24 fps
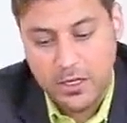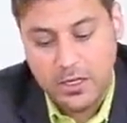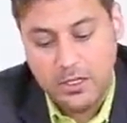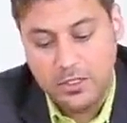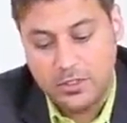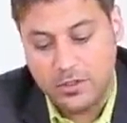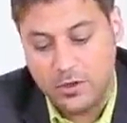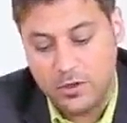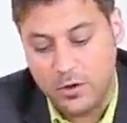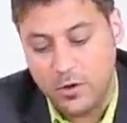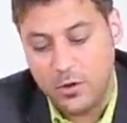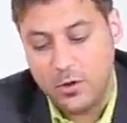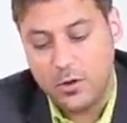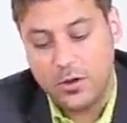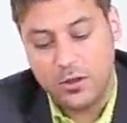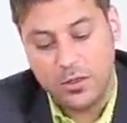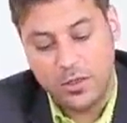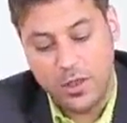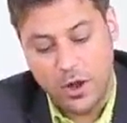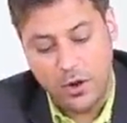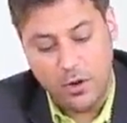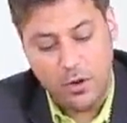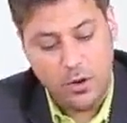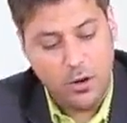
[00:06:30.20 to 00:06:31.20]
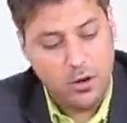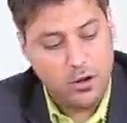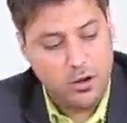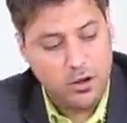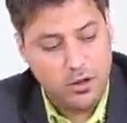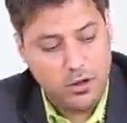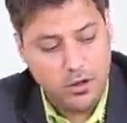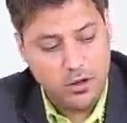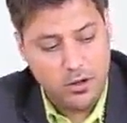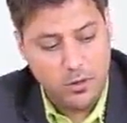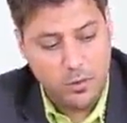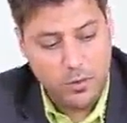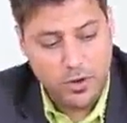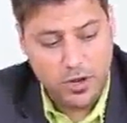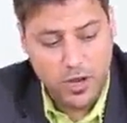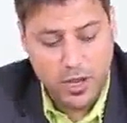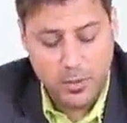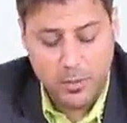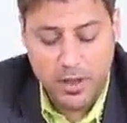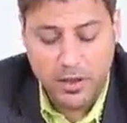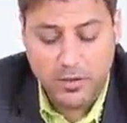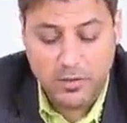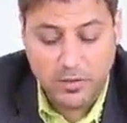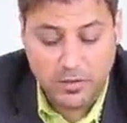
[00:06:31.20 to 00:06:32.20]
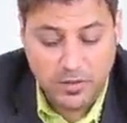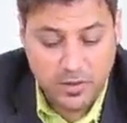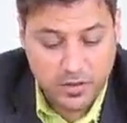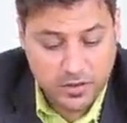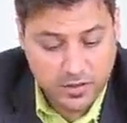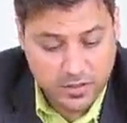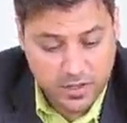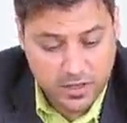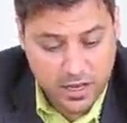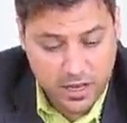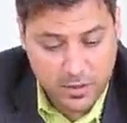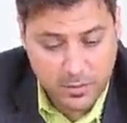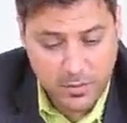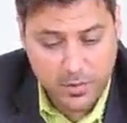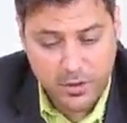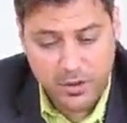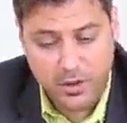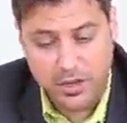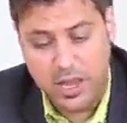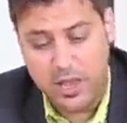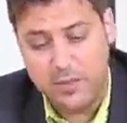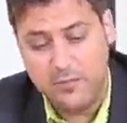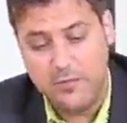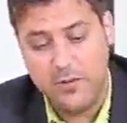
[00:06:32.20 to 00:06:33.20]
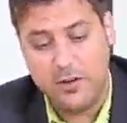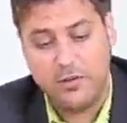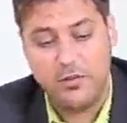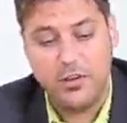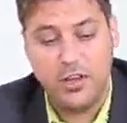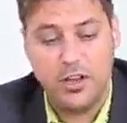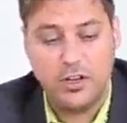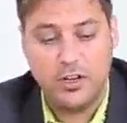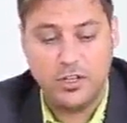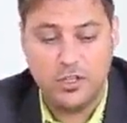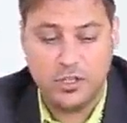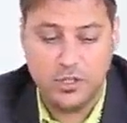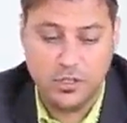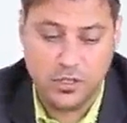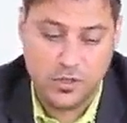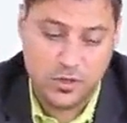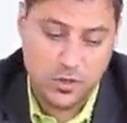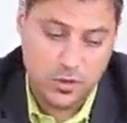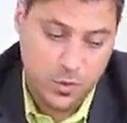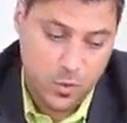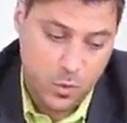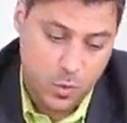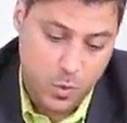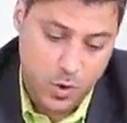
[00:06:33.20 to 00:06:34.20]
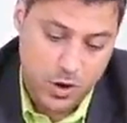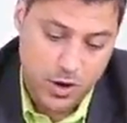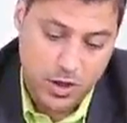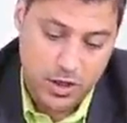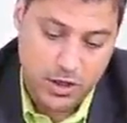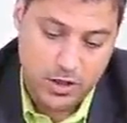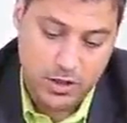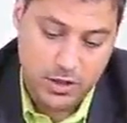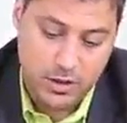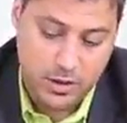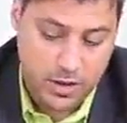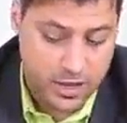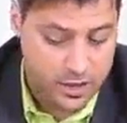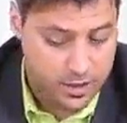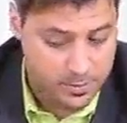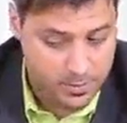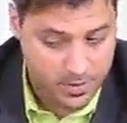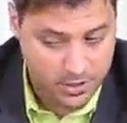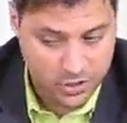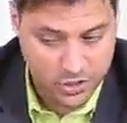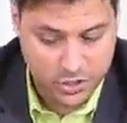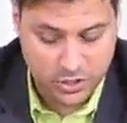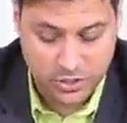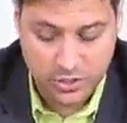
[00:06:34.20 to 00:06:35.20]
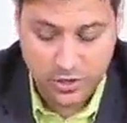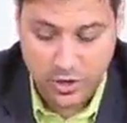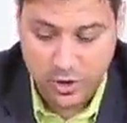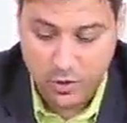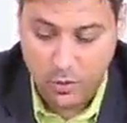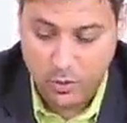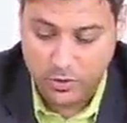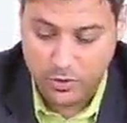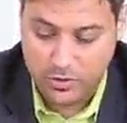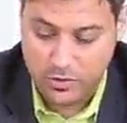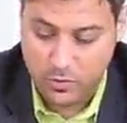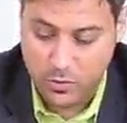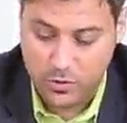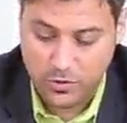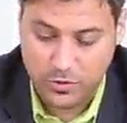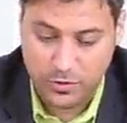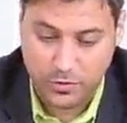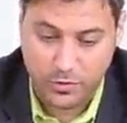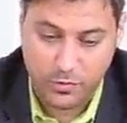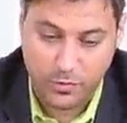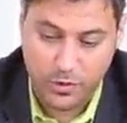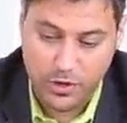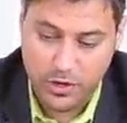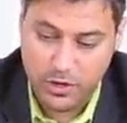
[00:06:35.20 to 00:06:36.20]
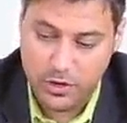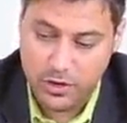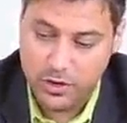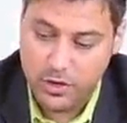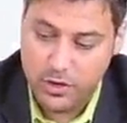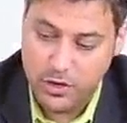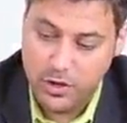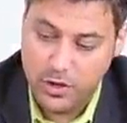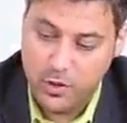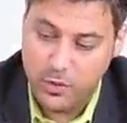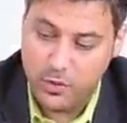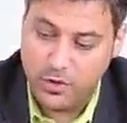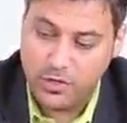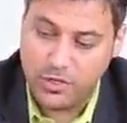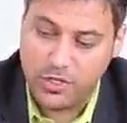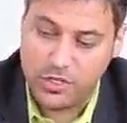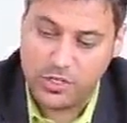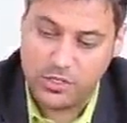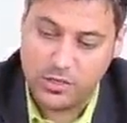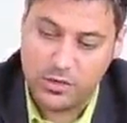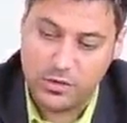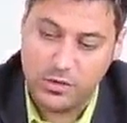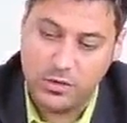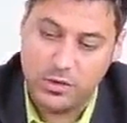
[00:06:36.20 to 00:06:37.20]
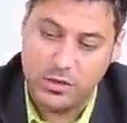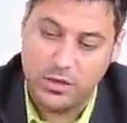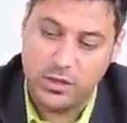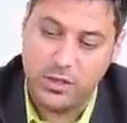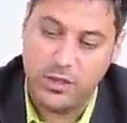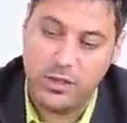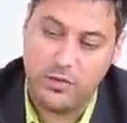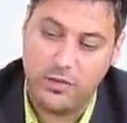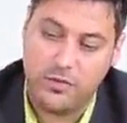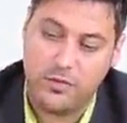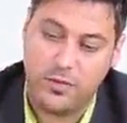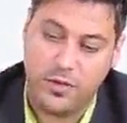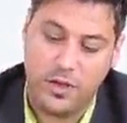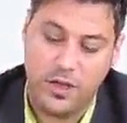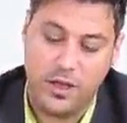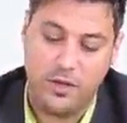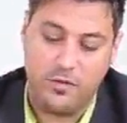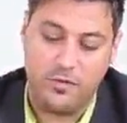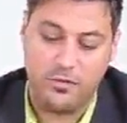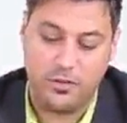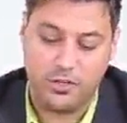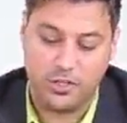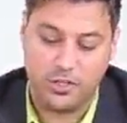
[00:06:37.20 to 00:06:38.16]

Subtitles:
So now we can make the same game variations. What I mentioned now with 1, 2, 3, we just give every